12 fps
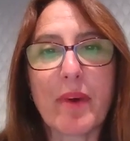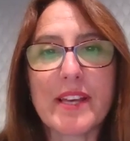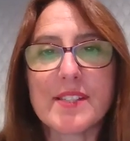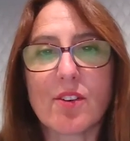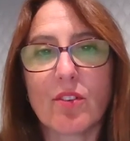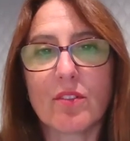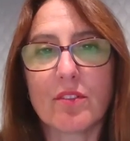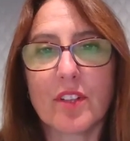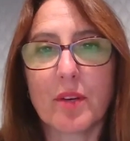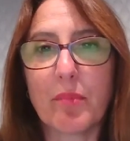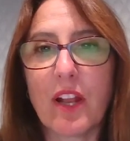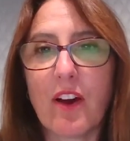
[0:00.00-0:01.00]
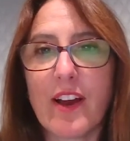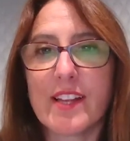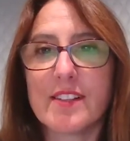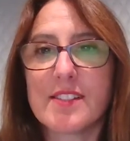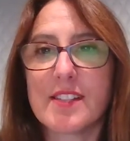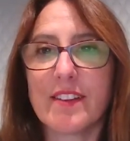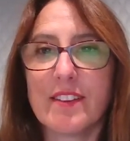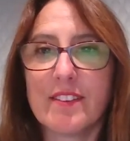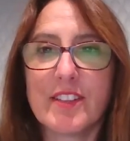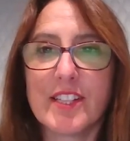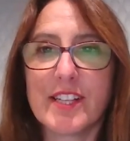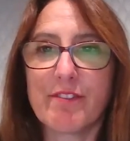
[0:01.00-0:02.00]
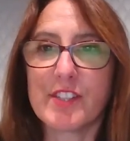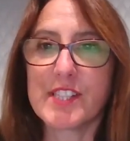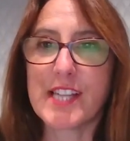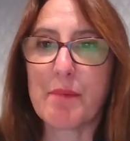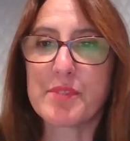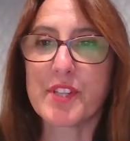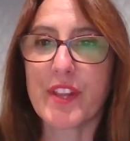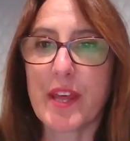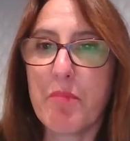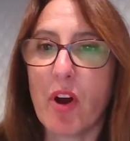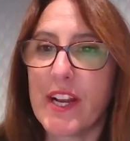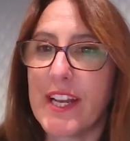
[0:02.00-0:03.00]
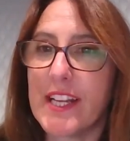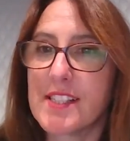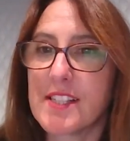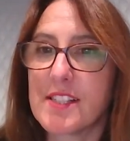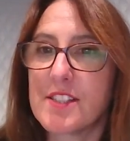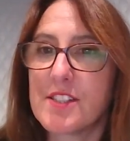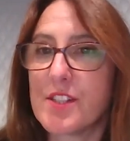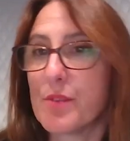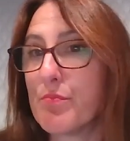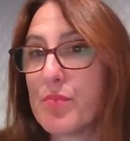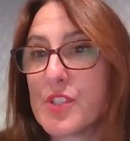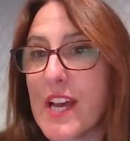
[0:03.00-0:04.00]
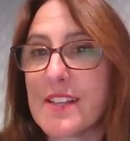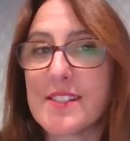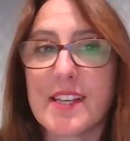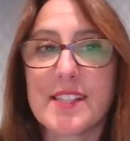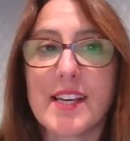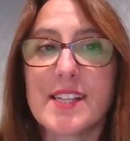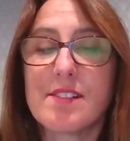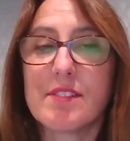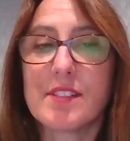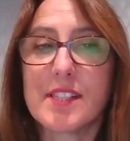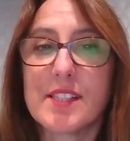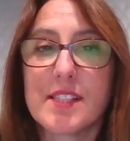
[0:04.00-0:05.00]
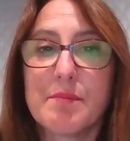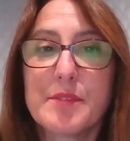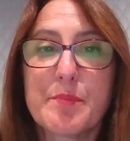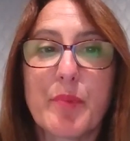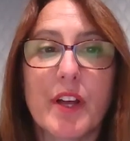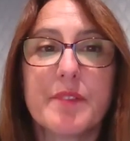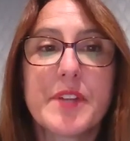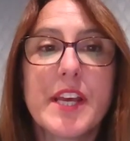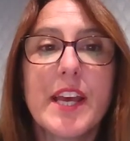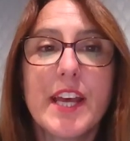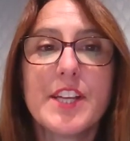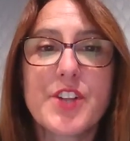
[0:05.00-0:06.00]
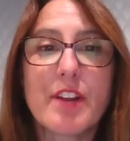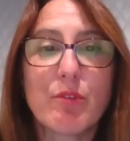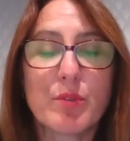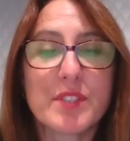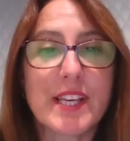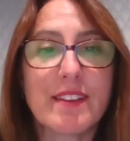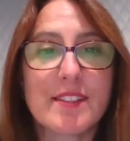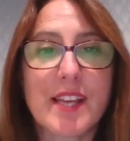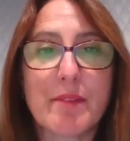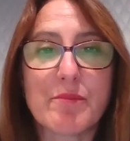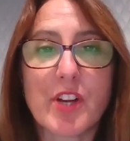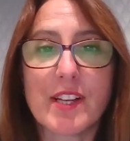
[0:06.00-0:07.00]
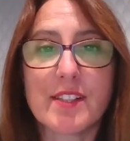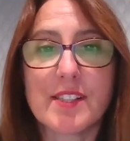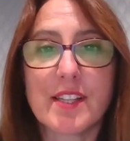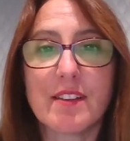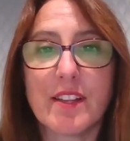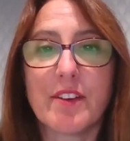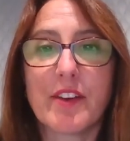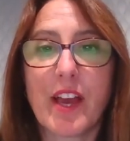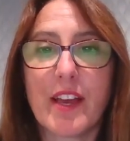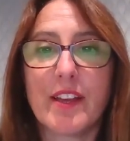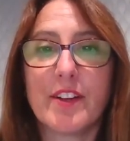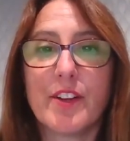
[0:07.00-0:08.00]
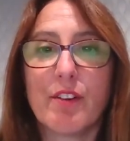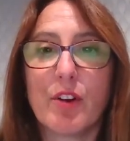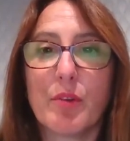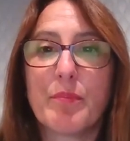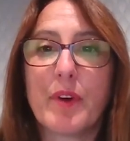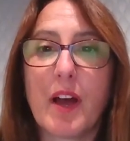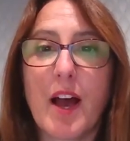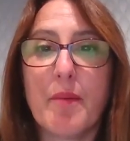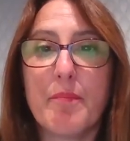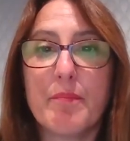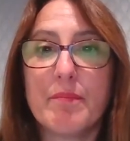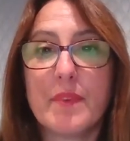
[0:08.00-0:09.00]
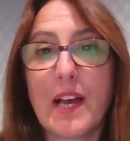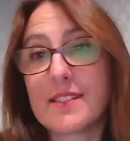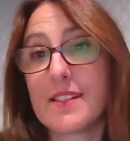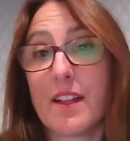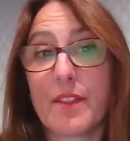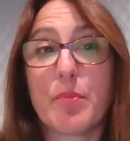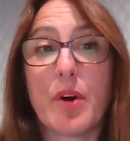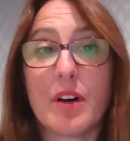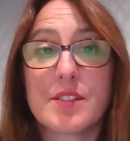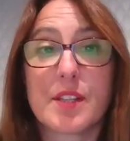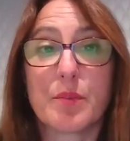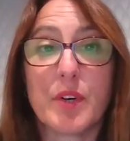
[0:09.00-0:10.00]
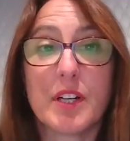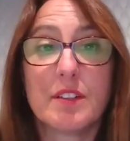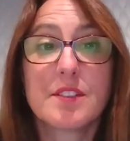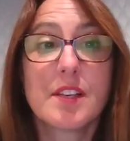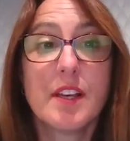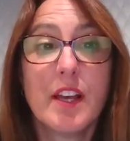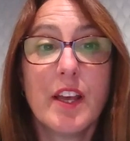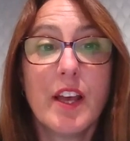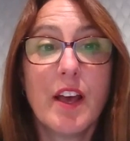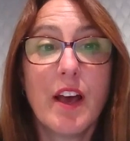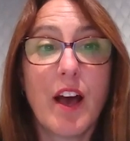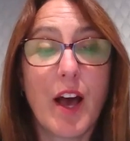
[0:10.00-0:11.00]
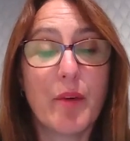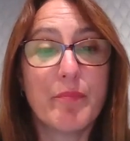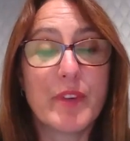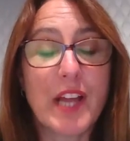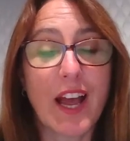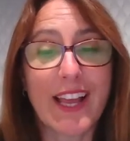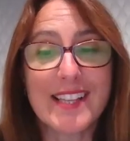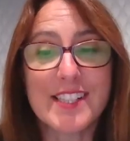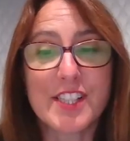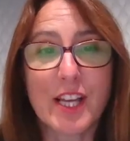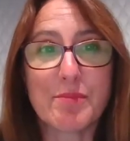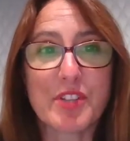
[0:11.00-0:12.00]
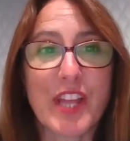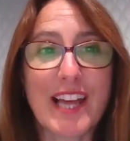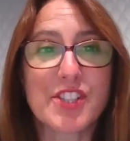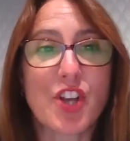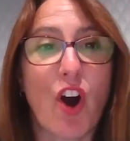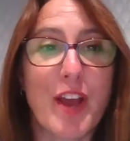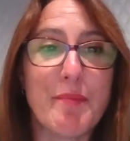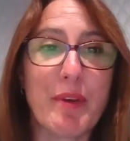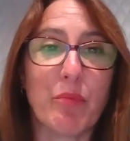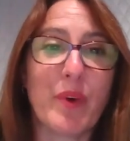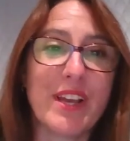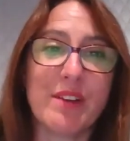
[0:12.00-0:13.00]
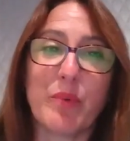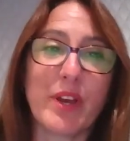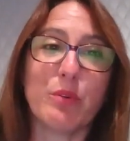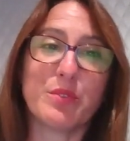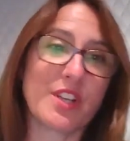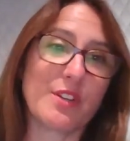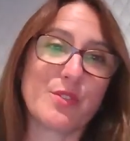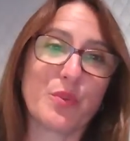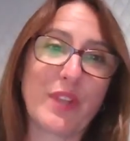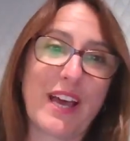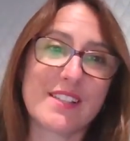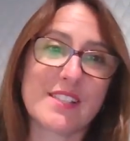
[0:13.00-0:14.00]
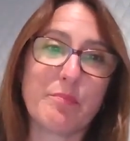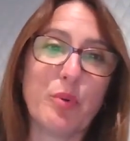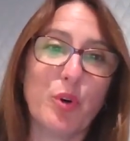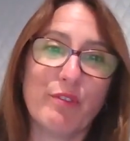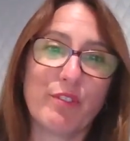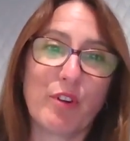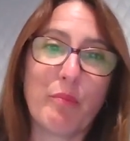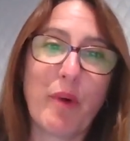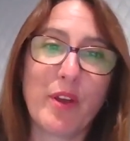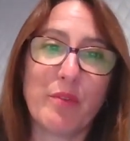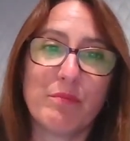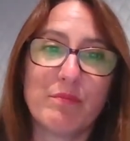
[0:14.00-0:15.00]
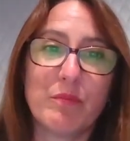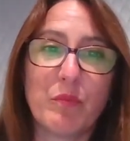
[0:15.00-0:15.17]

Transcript: based on compliance and the different steps that they might need to, mm. to protect their data and systems. But in general, we're seeing the same trends in the UK and Europe um, as in other parts of the world. Um, I guess in terms of that timing, we we also saw that support for remote